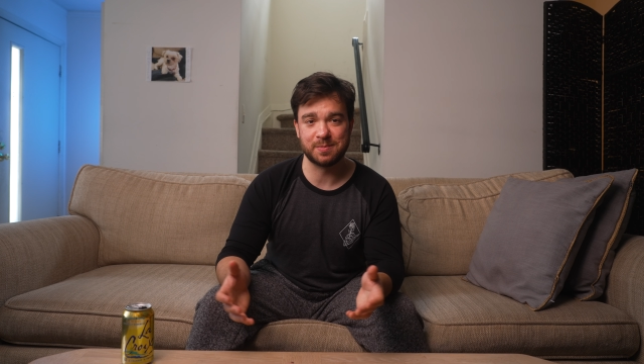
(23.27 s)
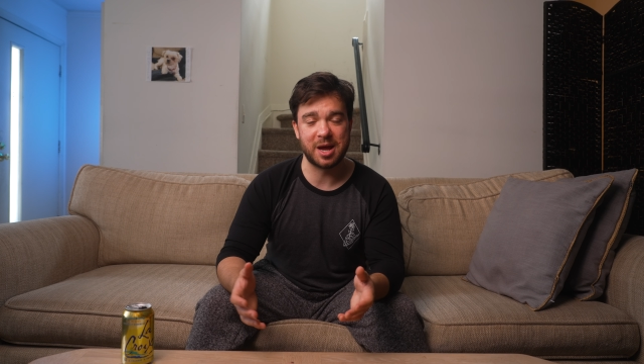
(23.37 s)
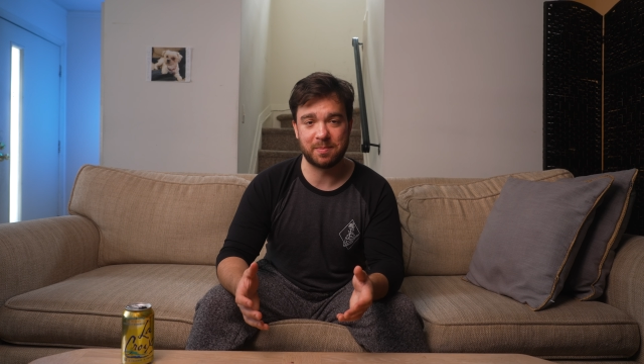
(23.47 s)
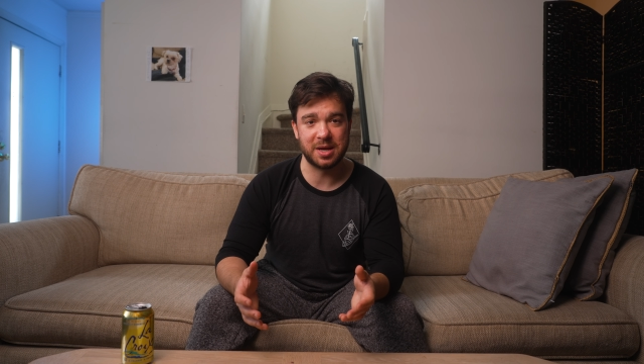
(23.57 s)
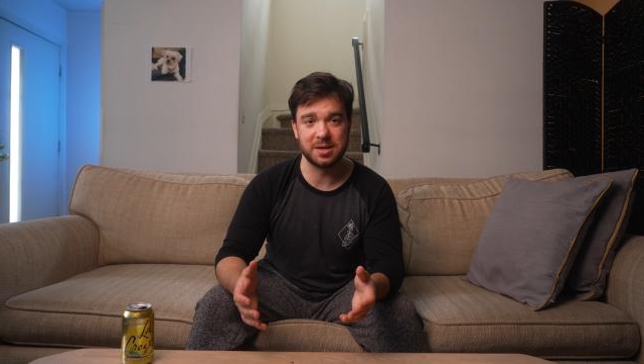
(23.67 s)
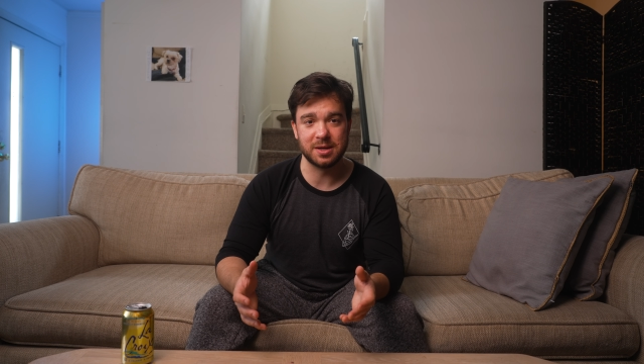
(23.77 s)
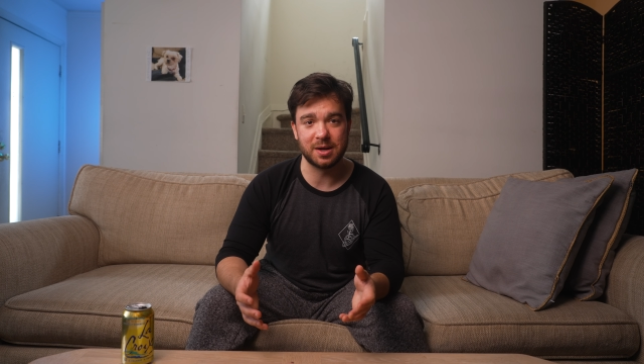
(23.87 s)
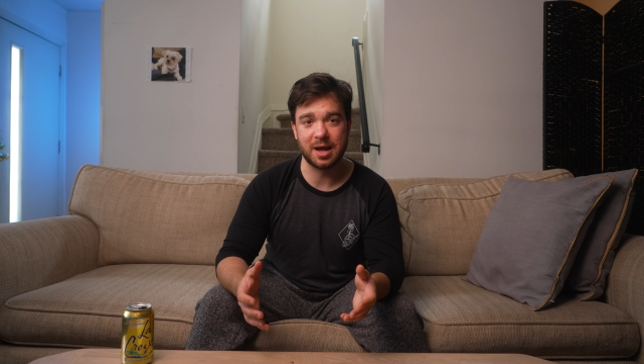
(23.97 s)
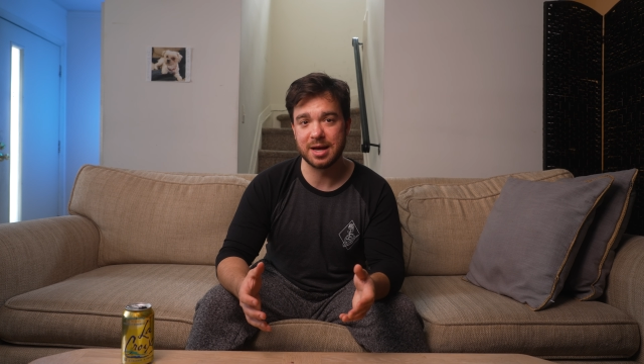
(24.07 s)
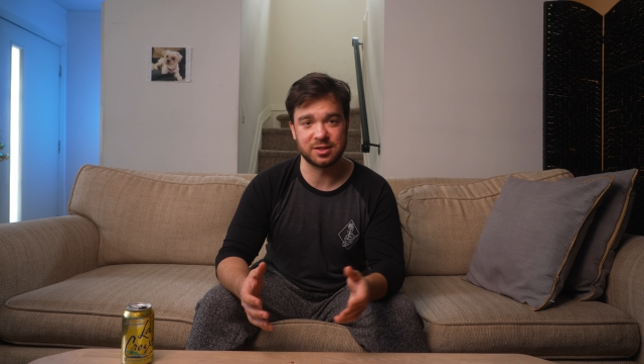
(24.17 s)
my
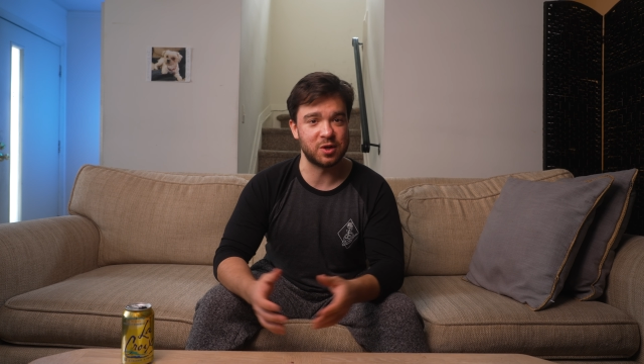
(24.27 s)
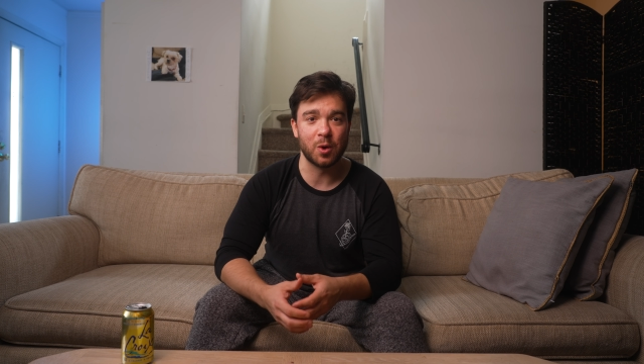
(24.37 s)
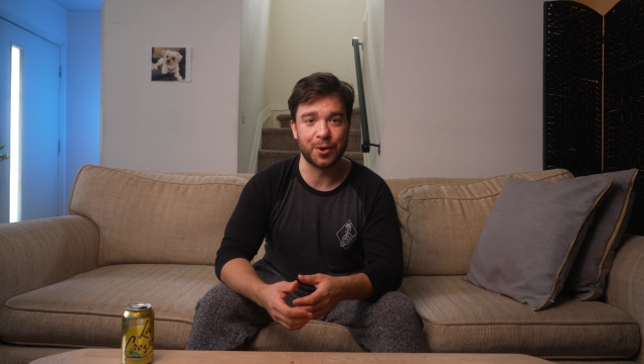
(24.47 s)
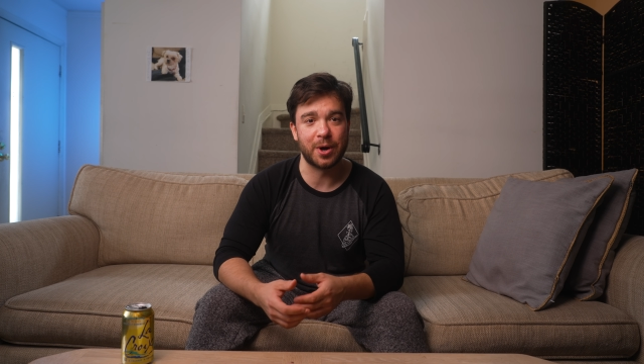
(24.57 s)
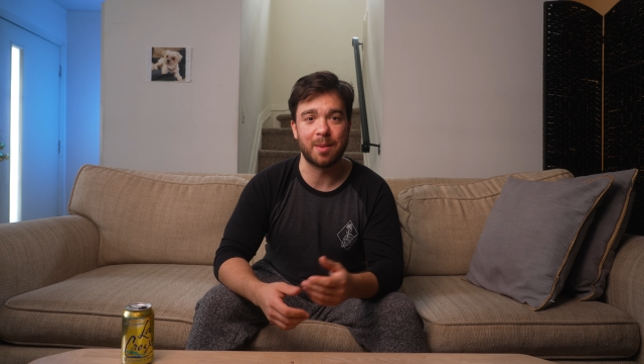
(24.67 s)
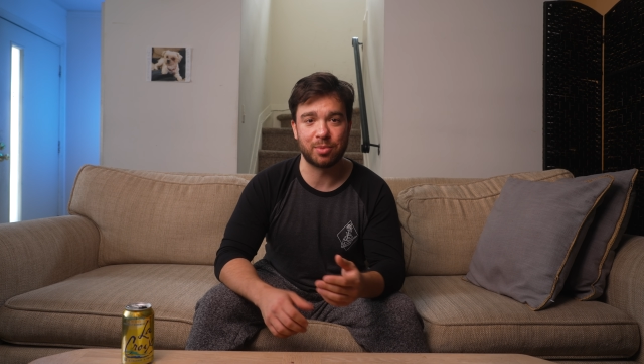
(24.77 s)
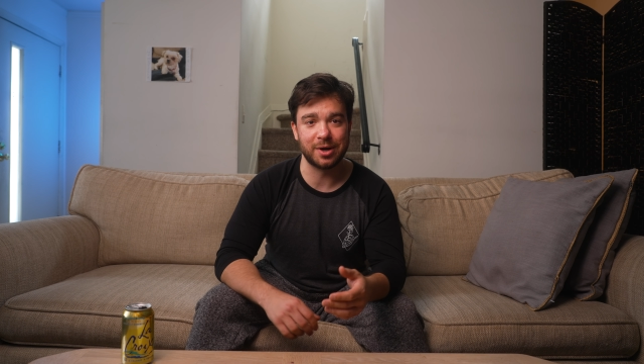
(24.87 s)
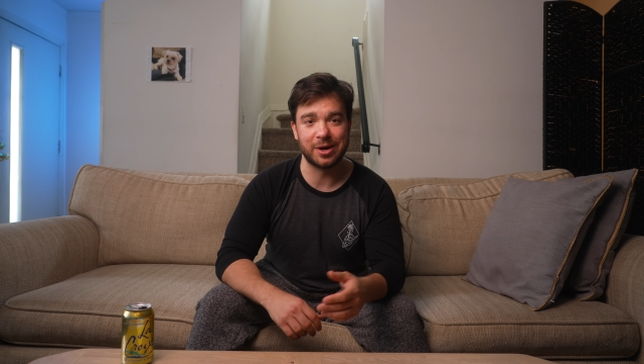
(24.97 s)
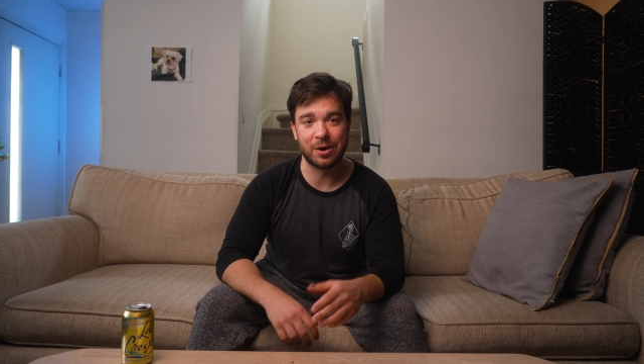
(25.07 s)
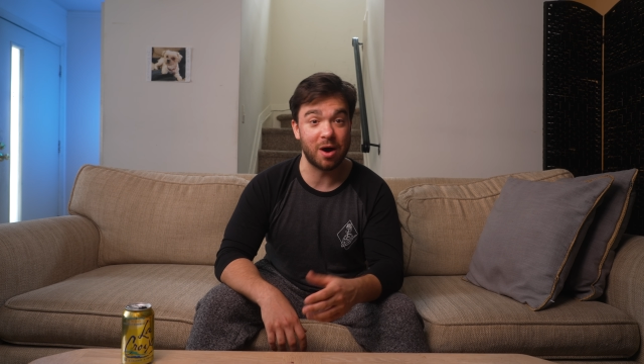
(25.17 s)
opinion as an
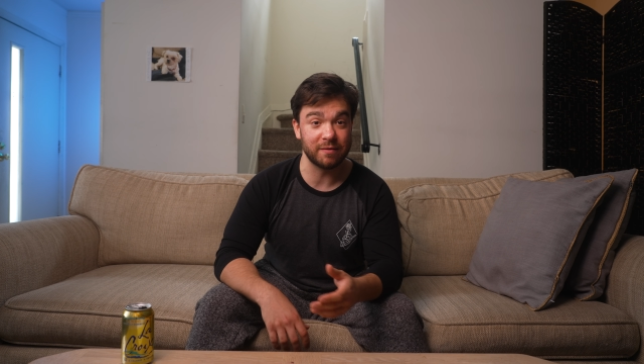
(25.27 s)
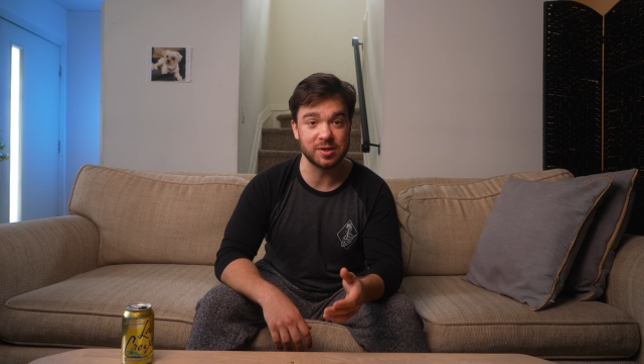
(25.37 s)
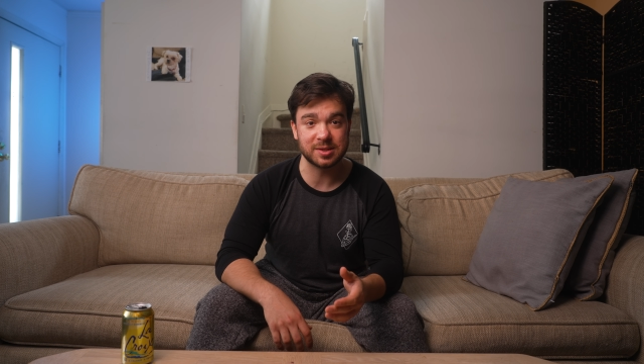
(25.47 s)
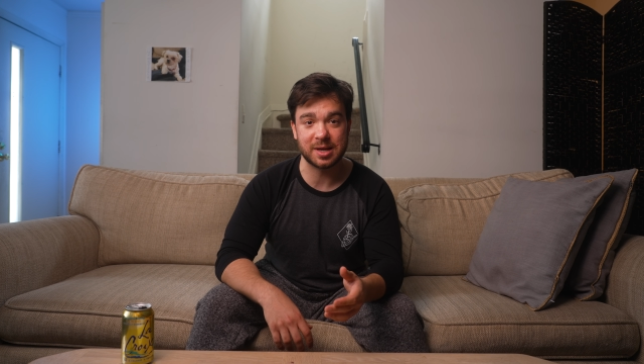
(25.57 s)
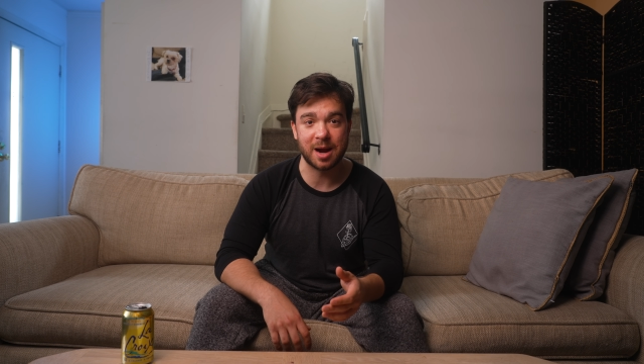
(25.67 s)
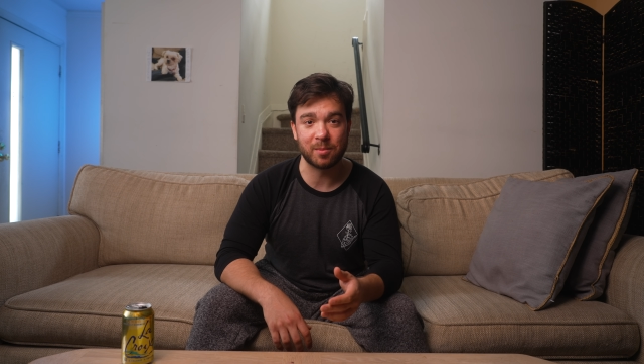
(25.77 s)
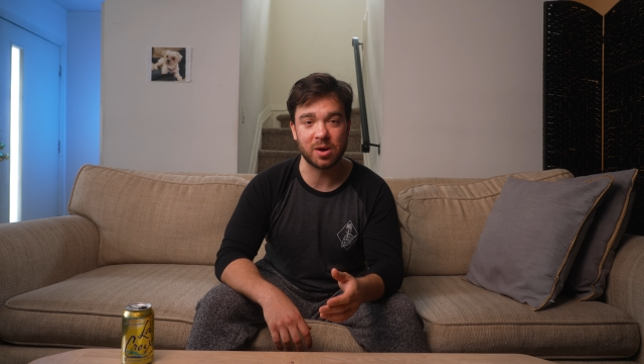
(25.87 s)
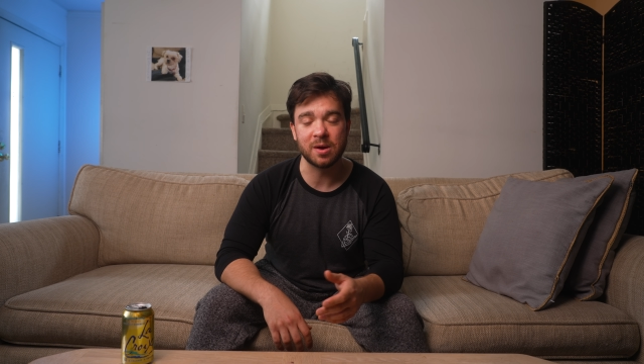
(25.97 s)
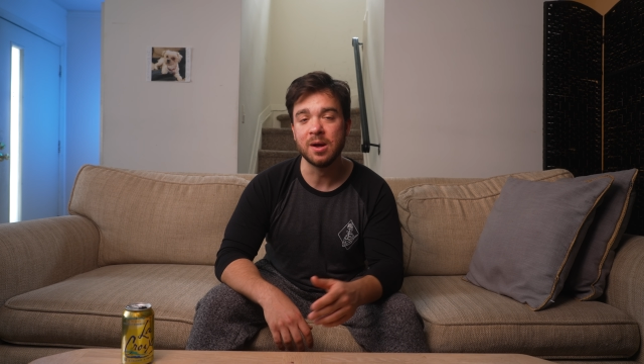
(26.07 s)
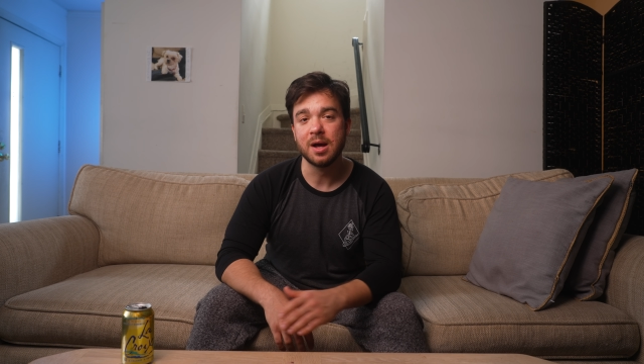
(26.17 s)
owner-operator of this
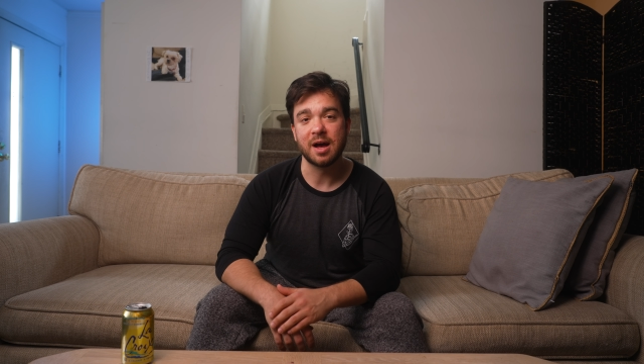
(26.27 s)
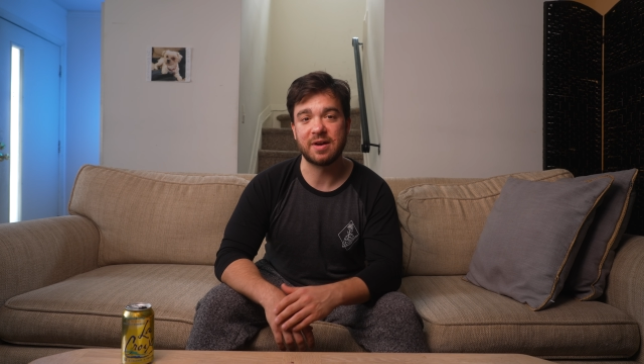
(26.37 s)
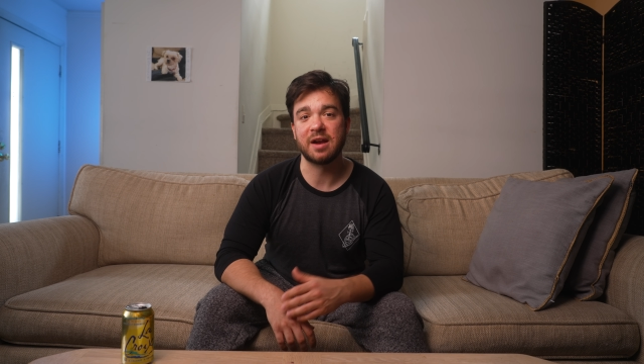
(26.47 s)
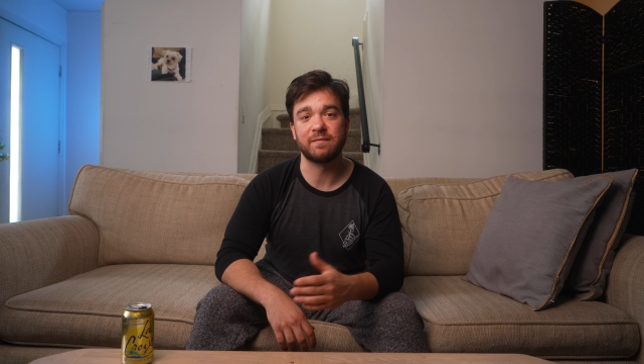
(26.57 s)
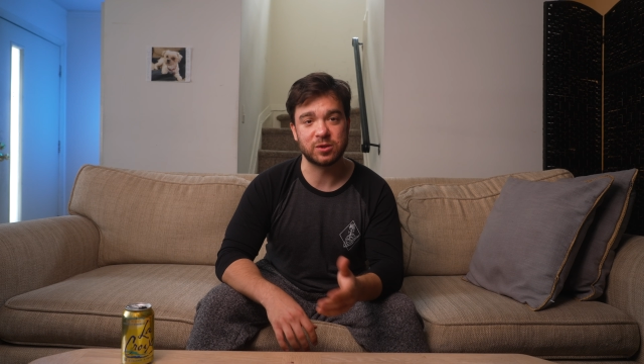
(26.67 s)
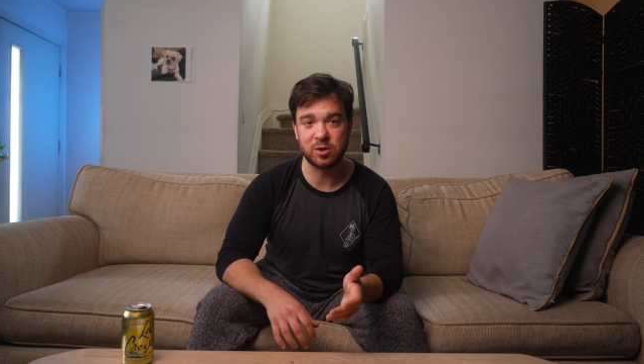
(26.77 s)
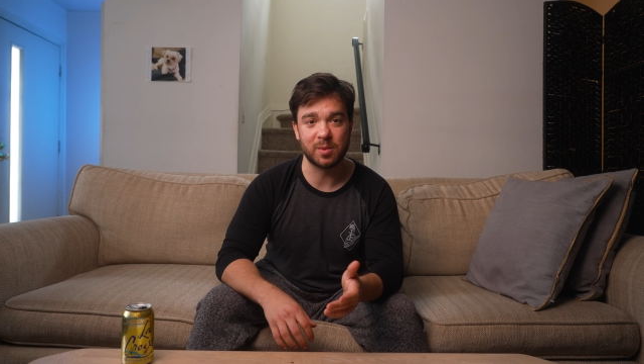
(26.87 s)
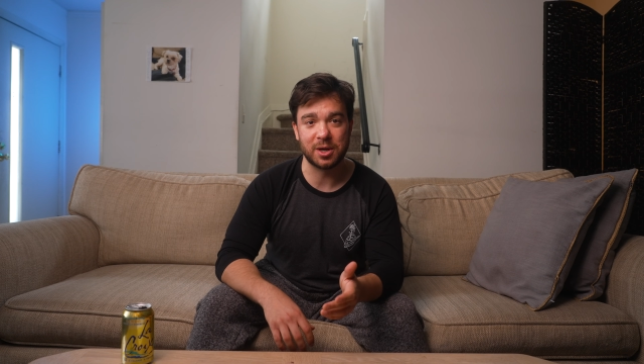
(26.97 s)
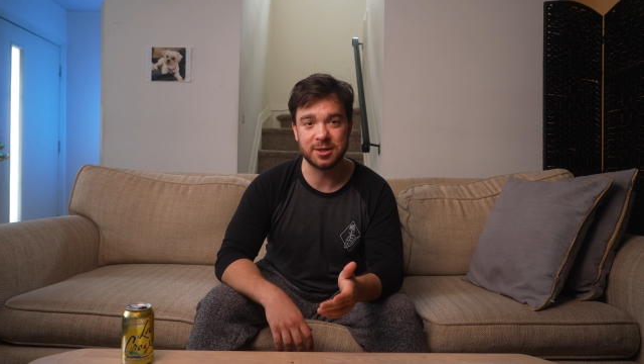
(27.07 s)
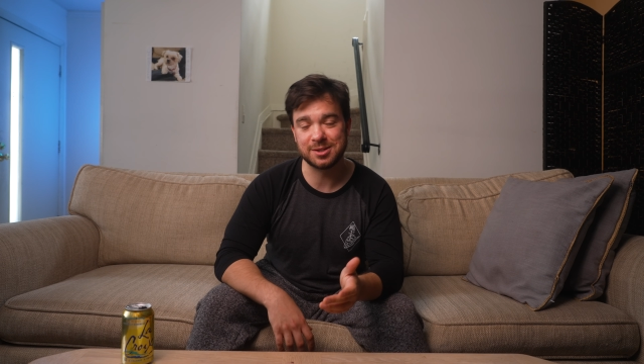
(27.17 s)
camera. I've had it for 2
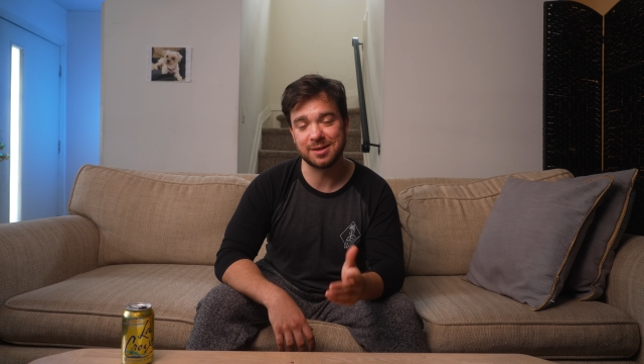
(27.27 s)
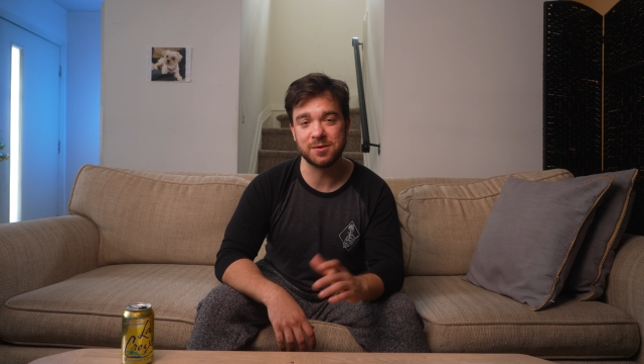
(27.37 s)
months. I've